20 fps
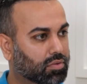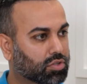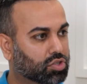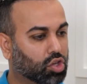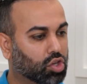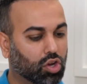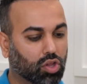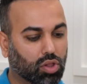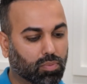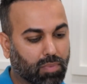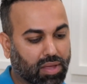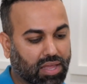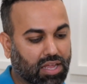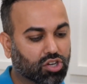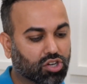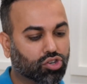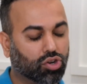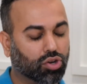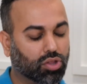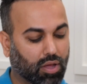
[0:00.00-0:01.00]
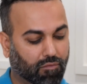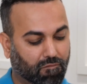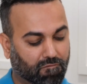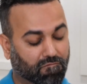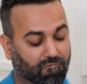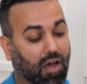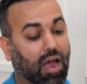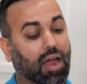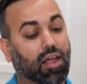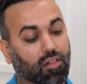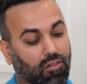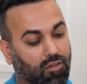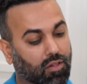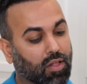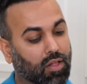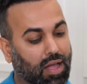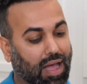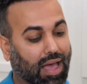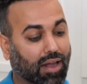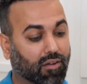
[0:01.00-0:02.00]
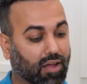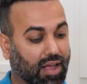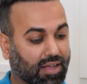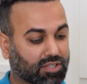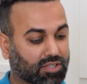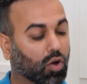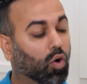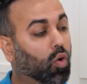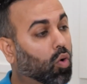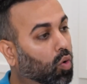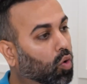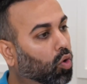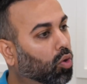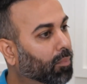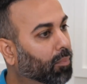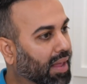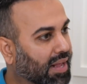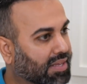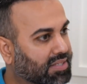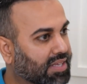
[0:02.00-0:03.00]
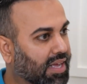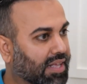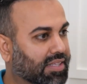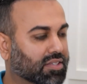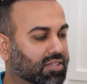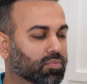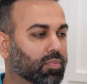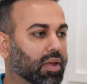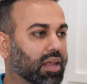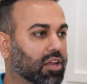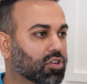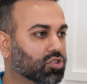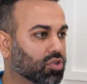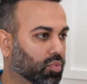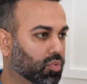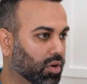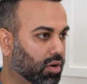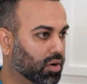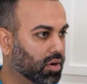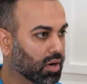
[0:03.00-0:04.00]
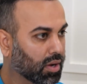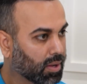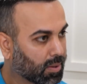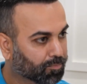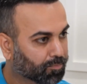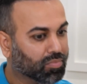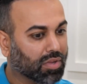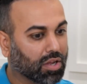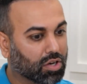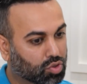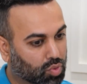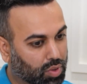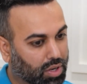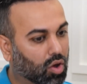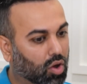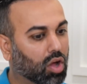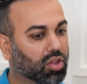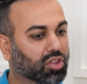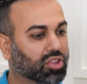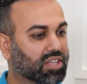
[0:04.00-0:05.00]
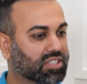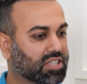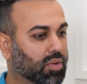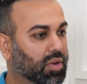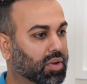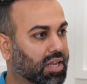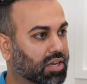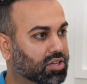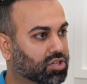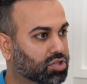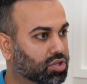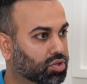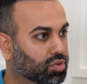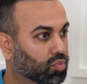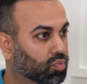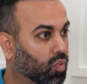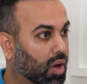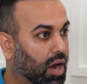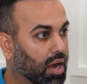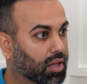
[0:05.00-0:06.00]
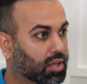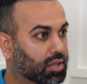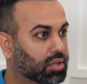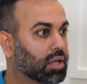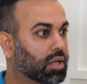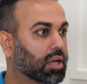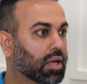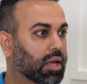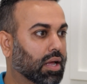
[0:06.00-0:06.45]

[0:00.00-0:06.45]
So you're making sure the file as a whole makes sense, making sure we're doing all the things that we need to do while